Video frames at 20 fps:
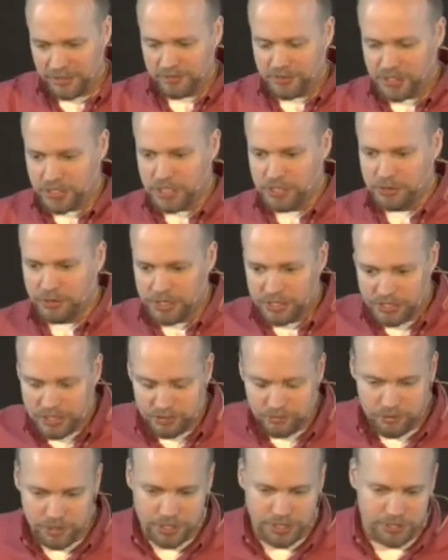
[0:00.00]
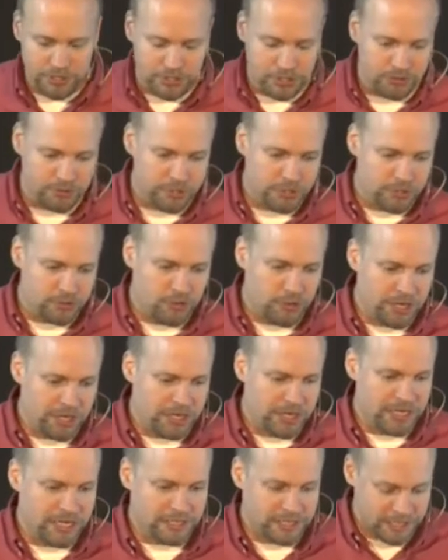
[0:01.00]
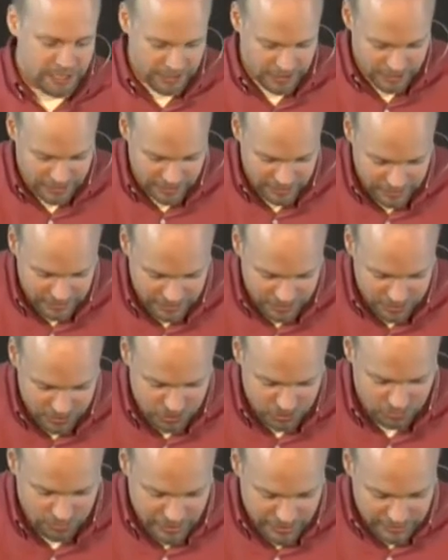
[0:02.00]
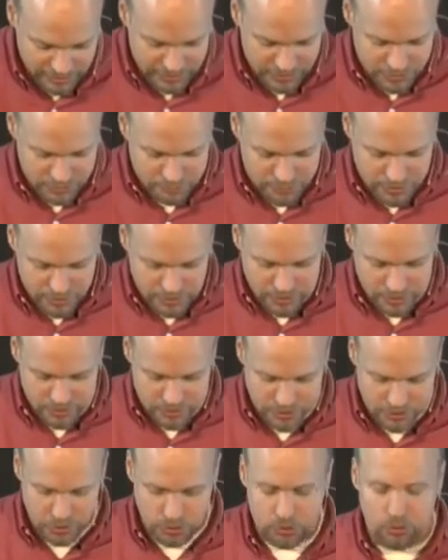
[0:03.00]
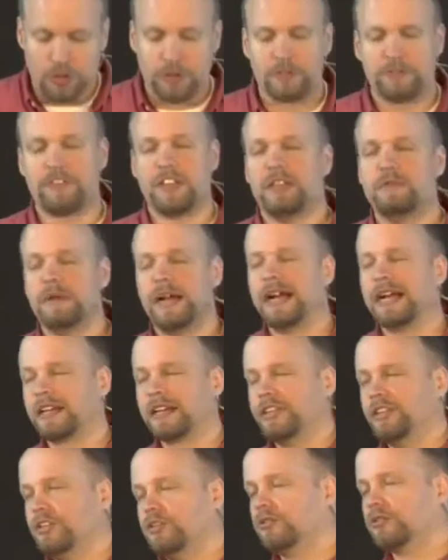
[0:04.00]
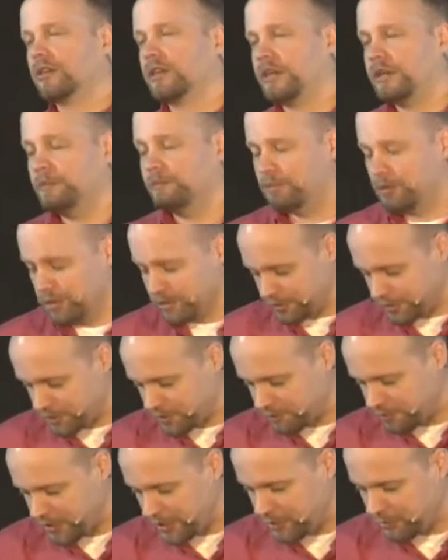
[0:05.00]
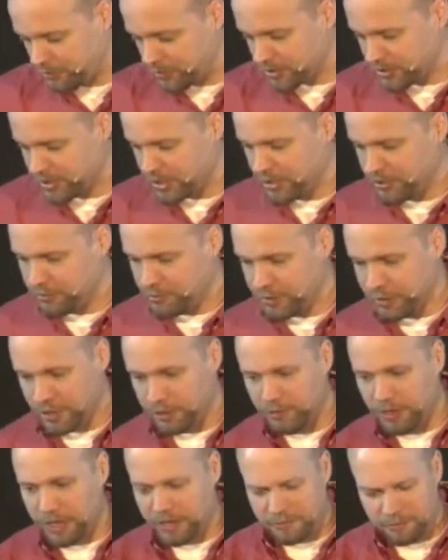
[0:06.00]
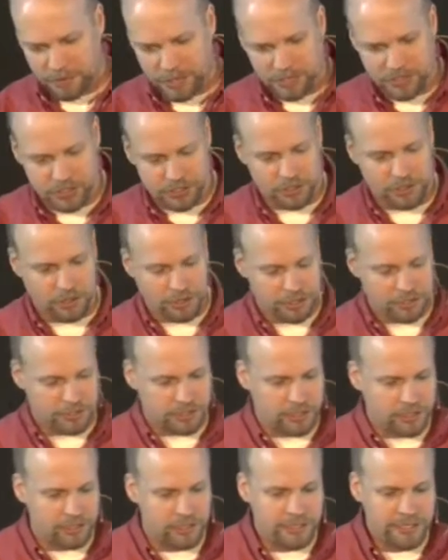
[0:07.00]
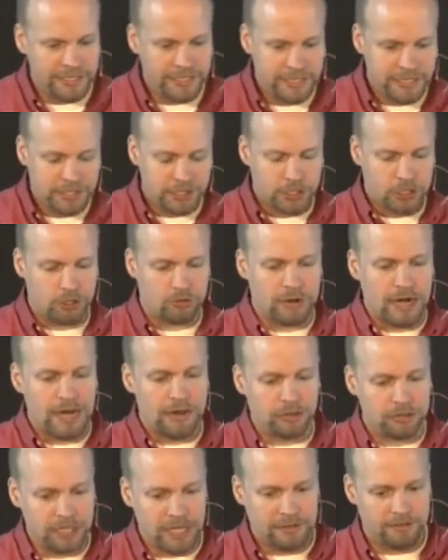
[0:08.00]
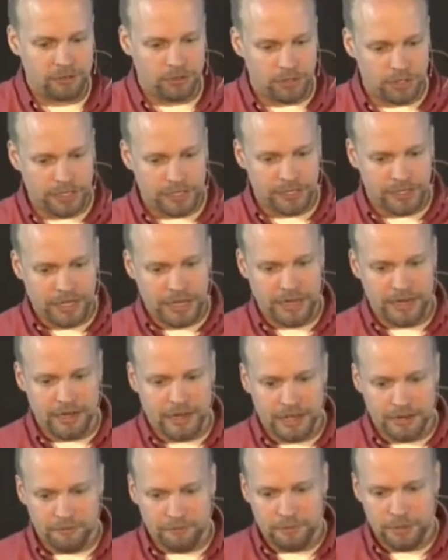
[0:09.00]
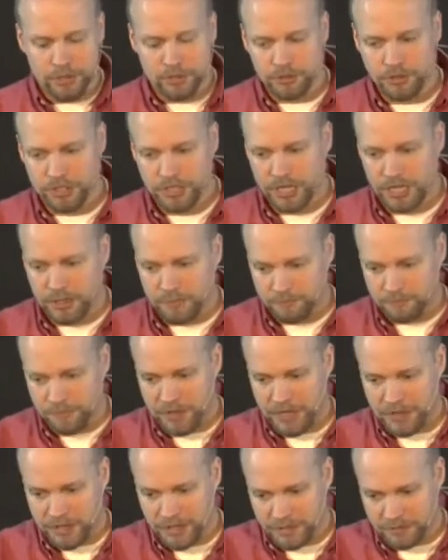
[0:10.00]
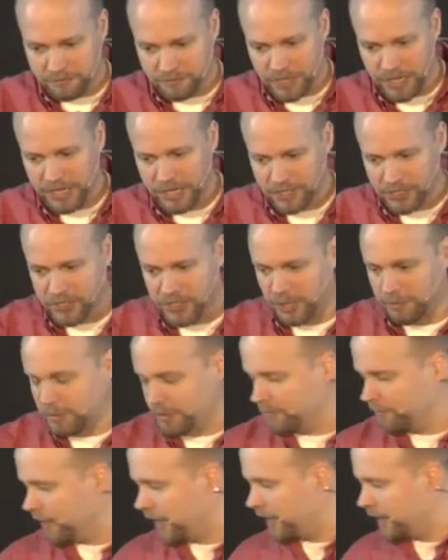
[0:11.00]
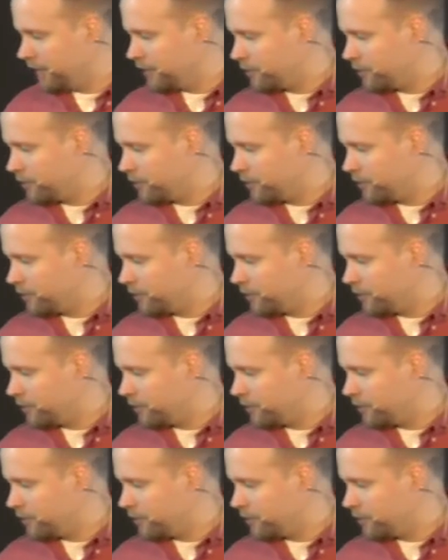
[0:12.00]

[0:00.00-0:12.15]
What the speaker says: of series that we're going to do in 2019, it is the way it is because your feedback and your input to me was that you really wanted me to start at the ground level and build it up and then kind of subdivide